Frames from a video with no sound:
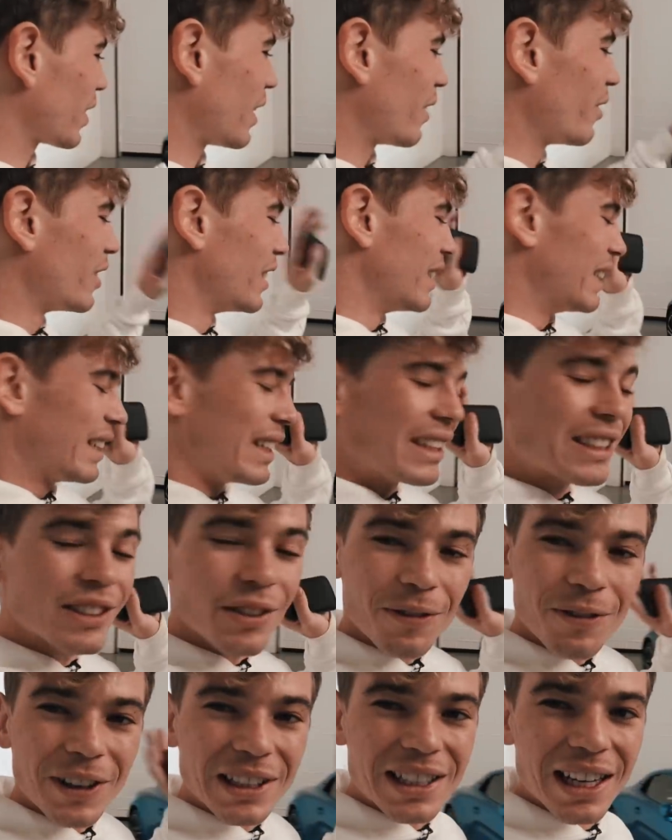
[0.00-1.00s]
Now, it's
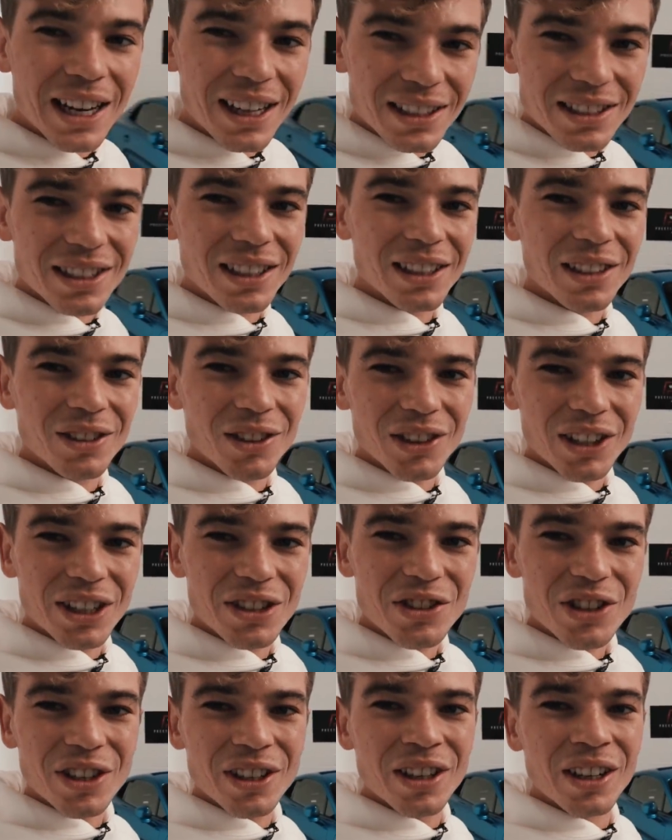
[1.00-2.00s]
a fantastic little
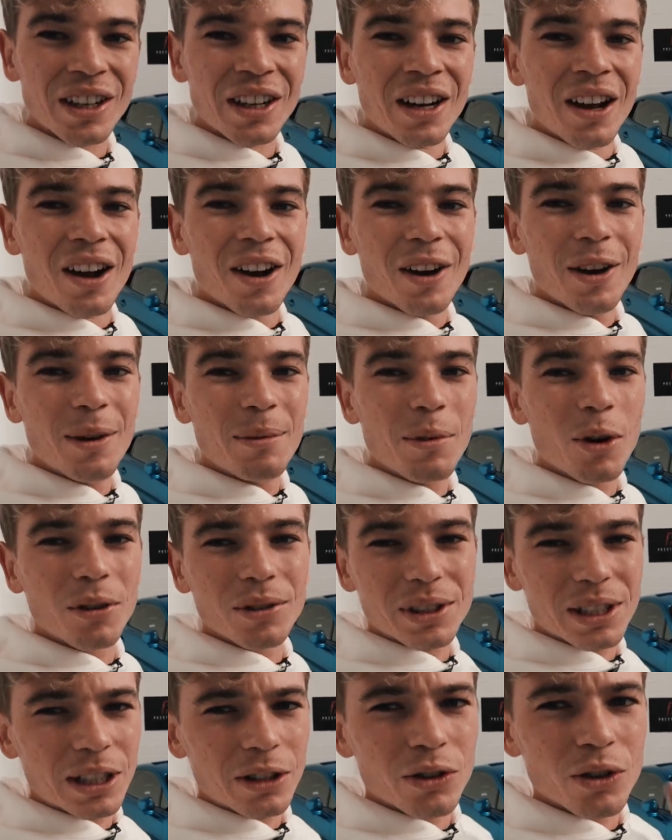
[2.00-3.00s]
engine,
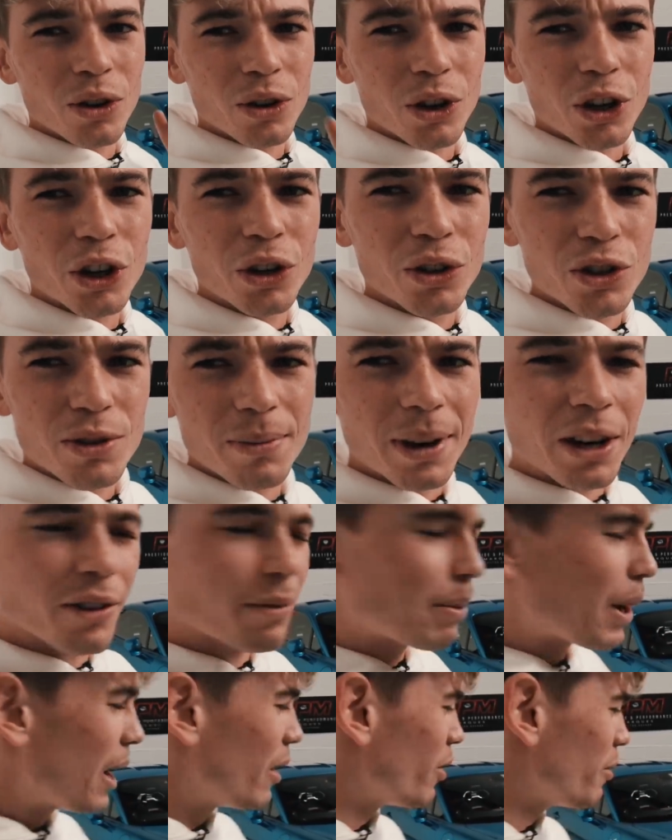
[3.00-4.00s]
obviously not a huge amount
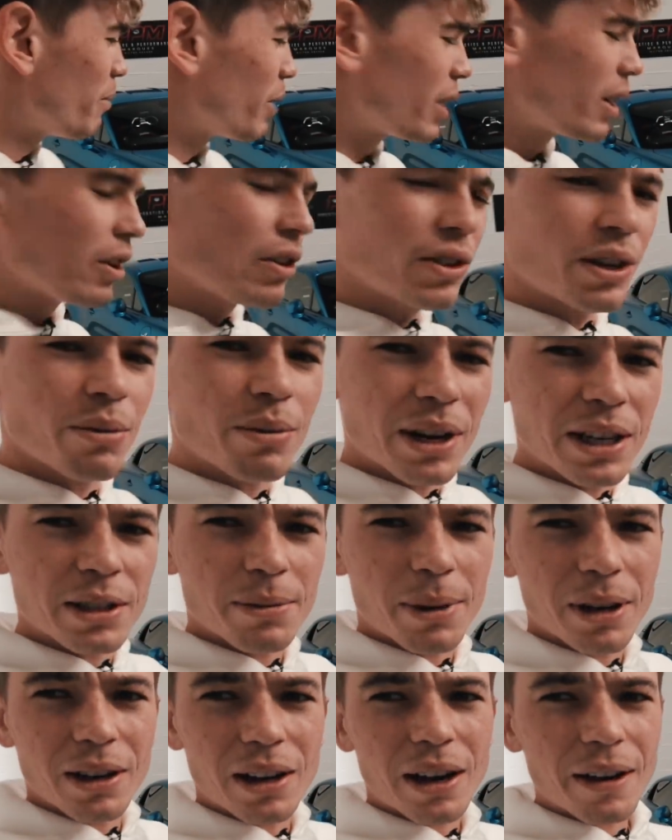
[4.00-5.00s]
of power, but it only weighs
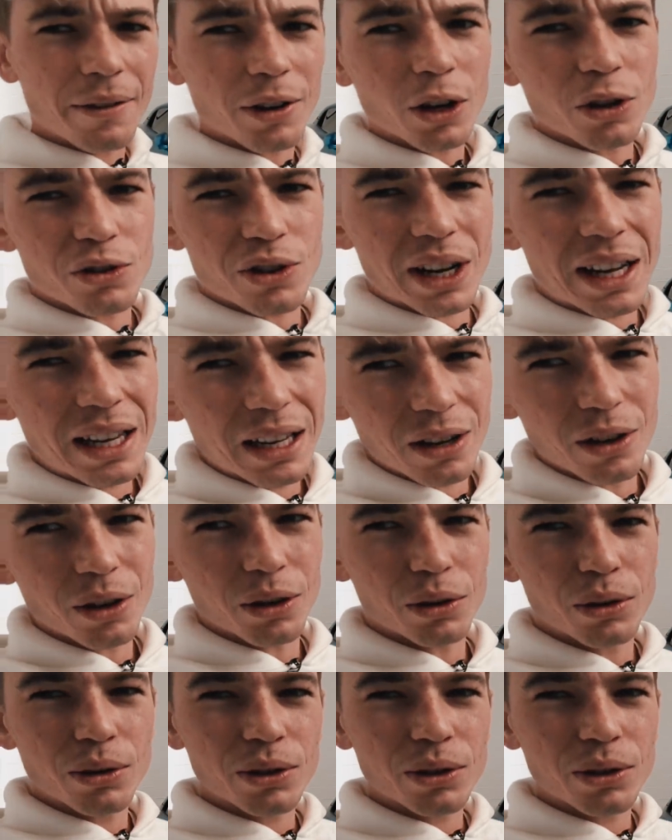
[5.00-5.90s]
about 1,100 kilos.